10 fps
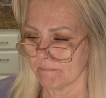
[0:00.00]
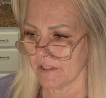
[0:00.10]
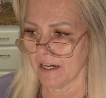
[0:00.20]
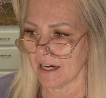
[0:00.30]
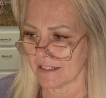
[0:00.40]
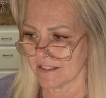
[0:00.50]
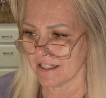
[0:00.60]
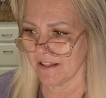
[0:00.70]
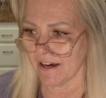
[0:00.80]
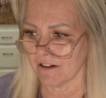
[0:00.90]
yeah, I
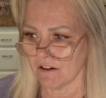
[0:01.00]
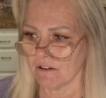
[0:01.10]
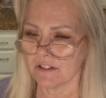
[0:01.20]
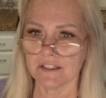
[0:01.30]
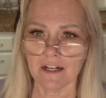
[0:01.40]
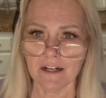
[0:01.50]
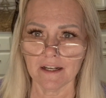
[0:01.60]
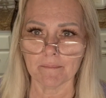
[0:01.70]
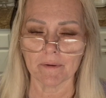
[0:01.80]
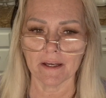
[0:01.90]
see that all the
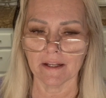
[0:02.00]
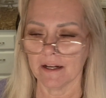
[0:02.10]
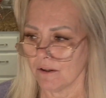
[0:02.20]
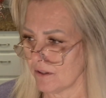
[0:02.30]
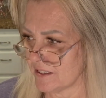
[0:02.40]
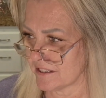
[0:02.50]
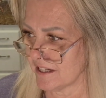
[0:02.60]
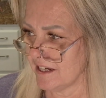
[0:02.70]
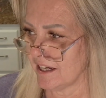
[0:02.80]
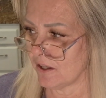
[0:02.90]
time. And
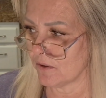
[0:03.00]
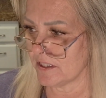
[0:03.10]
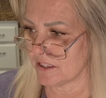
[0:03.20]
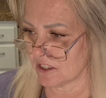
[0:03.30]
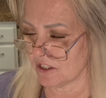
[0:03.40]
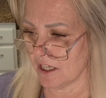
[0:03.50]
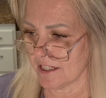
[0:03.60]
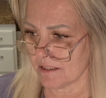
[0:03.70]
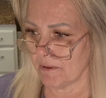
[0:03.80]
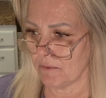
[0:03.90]
it always
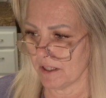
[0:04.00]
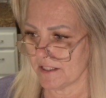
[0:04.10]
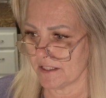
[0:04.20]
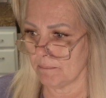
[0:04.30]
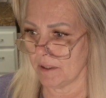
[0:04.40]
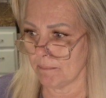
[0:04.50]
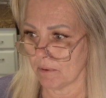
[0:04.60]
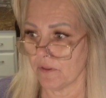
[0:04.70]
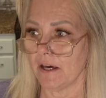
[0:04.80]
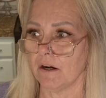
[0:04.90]
shocks me when I see
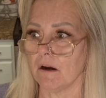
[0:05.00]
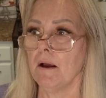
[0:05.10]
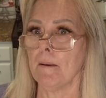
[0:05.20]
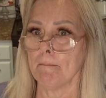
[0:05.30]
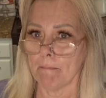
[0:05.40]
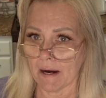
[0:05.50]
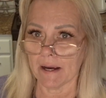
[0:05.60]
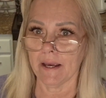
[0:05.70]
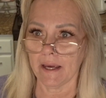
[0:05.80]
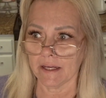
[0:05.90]
people that are
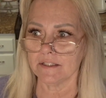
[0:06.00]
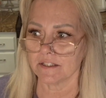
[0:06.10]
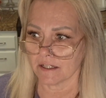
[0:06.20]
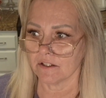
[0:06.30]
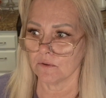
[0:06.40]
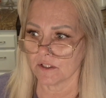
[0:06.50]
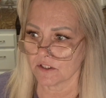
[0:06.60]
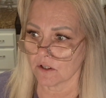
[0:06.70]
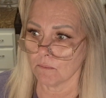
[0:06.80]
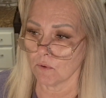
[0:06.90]
my age that are doing
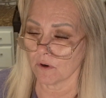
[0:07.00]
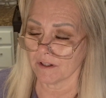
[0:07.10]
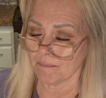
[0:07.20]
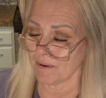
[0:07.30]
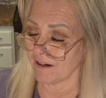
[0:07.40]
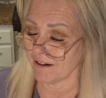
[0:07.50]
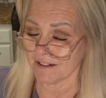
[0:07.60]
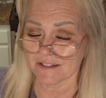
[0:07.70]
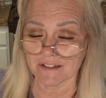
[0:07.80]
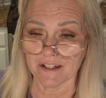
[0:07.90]
so poorly. But
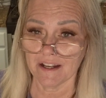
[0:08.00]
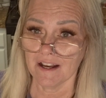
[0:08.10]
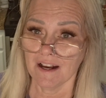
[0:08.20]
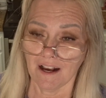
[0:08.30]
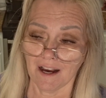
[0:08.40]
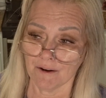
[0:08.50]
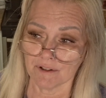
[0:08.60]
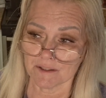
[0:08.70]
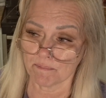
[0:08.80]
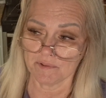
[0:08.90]
honestly, I
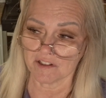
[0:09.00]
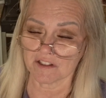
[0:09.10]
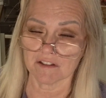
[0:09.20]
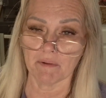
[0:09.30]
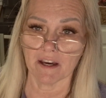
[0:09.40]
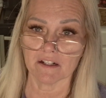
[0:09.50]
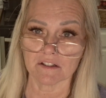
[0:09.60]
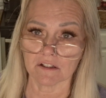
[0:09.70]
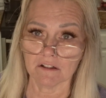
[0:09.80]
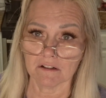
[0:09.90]
was just as bad
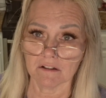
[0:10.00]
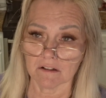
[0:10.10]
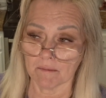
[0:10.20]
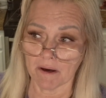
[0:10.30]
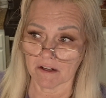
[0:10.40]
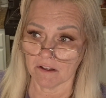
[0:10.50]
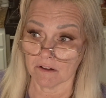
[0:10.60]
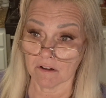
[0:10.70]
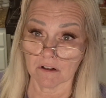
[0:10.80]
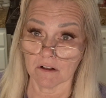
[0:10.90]
as her about a
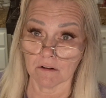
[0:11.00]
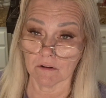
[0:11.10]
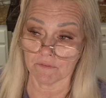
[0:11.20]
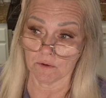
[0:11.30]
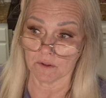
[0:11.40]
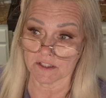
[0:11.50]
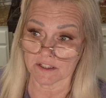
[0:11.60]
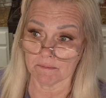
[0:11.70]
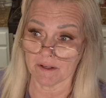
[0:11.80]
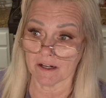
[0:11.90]
year ago. If you would have
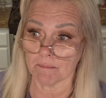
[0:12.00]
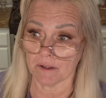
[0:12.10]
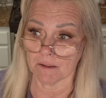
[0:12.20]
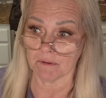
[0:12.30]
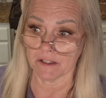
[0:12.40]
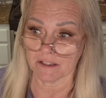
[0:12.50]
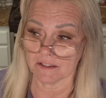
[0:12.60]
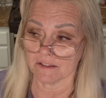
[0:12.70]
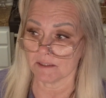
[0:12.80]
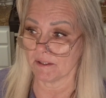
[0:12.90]
seen me out in public,
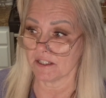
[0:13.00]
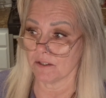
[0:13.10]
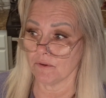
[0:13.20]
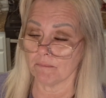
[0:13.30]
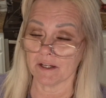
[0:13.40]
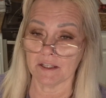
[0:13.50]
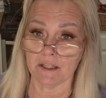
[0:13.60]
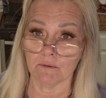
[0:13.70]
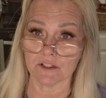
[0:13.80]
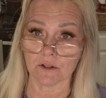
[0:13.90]
especially when my
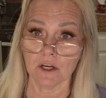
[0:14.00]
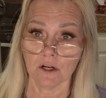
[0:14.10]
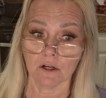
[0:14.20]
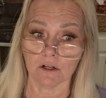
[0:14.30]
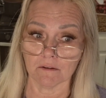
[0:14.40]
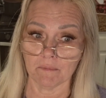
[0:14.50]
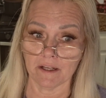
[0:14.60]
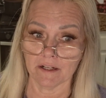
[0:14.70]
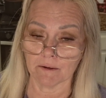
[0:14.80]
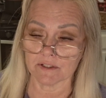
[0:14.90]
knee was hurting
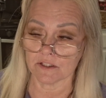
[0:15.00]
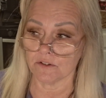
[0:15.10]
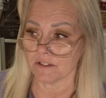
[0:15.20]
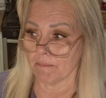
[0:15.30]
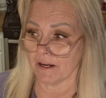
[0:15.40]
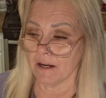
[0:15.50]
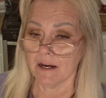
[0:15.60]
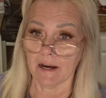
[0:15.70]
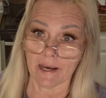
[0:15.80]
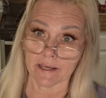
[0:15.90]
me and I was using my
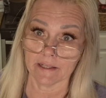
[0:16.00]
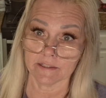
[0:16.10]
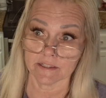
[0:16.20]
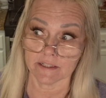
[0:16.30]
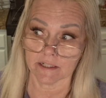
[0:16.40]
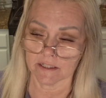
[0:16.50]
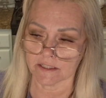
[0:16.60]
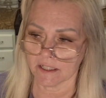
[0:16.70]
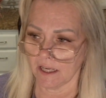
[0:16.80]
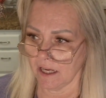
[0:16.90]
hiking stick
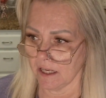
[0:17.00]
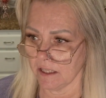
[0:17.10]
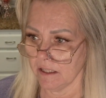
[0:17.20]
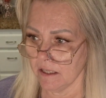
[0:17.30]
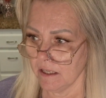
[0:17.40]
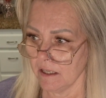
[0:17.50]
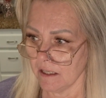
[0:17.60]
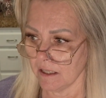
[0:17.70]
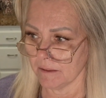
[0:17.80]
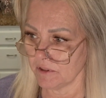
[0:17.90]
as a cane,
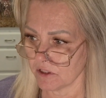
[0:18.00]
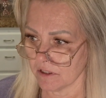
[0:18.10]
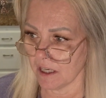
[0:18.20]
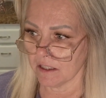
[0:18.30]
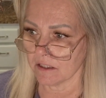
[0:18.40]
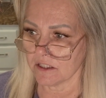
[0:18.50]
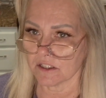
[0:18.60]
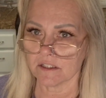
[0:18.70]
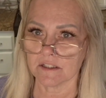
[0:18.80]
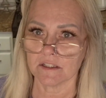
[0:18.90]
I'm sure I looked
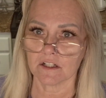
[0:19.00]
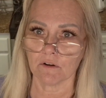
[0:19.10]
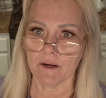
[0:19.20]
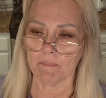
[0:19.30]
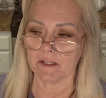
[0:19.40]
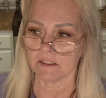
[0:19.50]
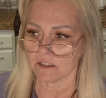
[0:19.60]
just as decrepit.